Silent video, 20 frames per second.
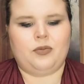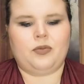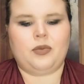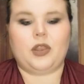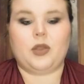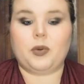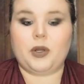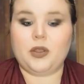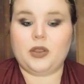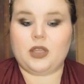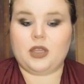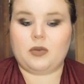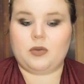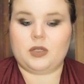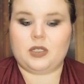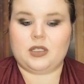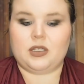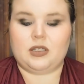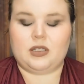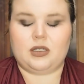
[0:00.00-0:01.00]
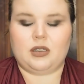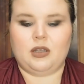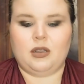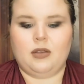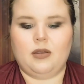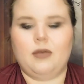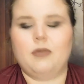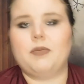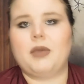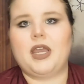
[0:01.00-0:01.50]
The weird thing is
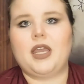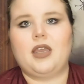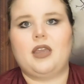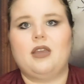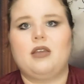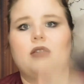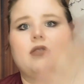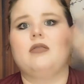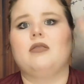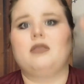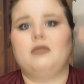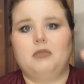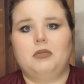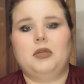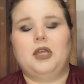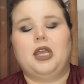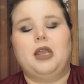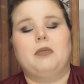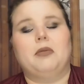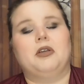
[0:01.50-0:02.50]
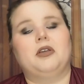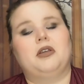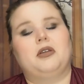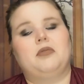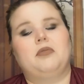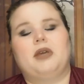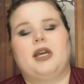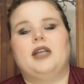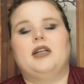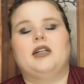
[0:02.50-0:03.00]
my camera
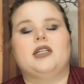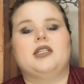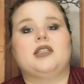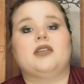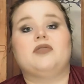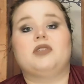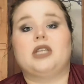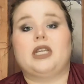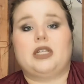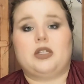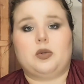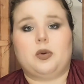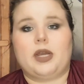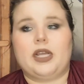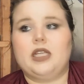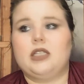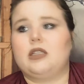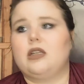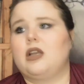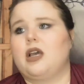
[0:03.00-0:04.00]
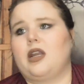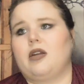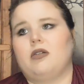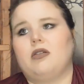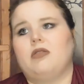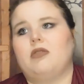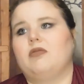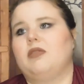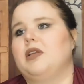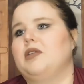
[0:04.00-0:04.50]
batteries have died twice, and I don't
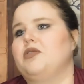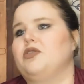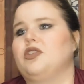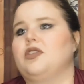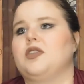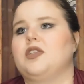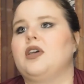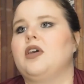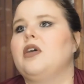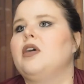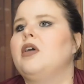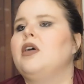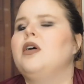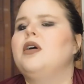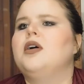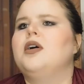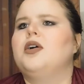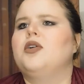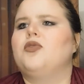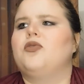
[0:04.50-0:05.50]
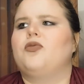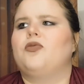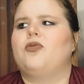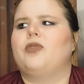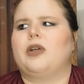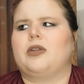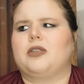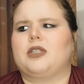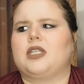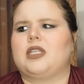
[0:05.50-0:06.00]
know if that's just
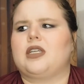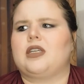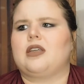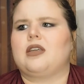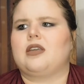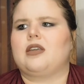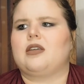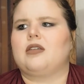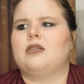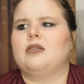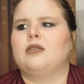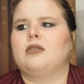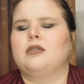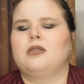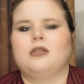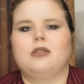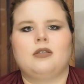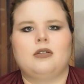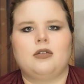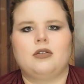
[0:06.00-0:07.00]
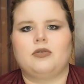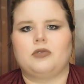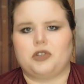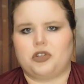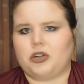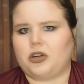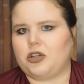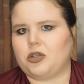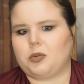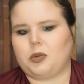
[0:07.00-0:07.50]
faulty
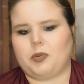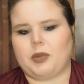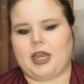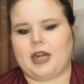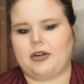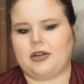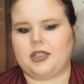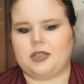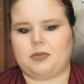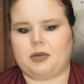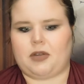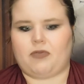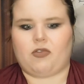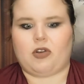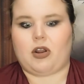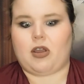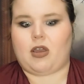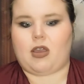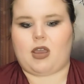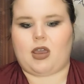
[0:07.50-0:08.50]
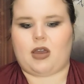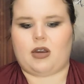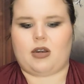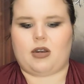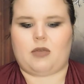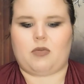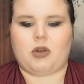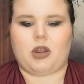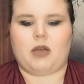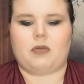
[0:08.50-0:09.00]
rechargeable batteries, but I've not had any
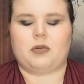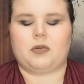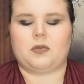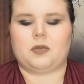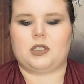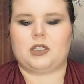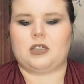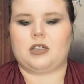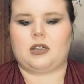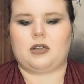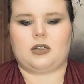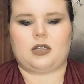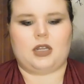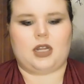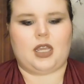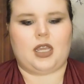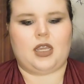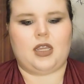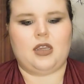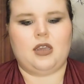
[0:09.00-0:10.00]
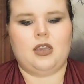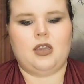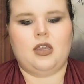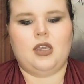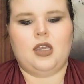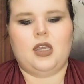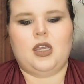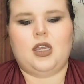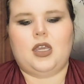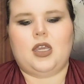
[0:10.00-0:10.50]
problems until today.
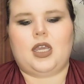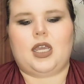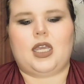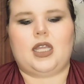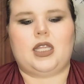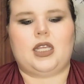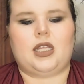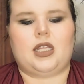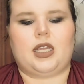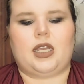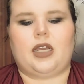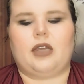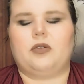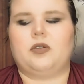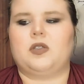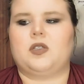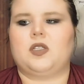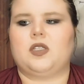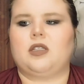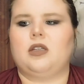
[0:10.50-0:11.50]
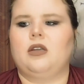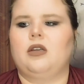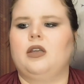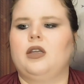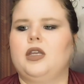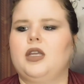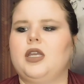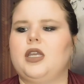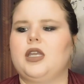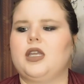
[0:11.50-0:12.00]
And then like I was
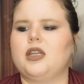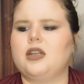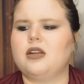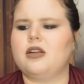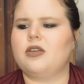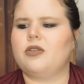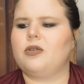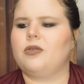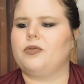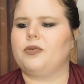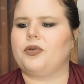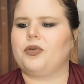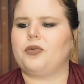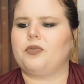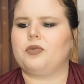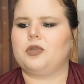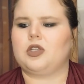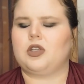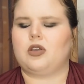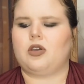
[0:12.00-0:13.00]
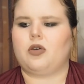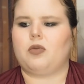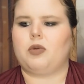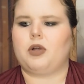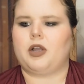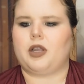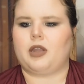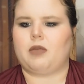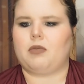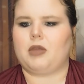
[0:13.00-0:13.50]
in another room to go
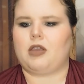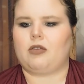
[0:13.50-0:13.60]
plug in my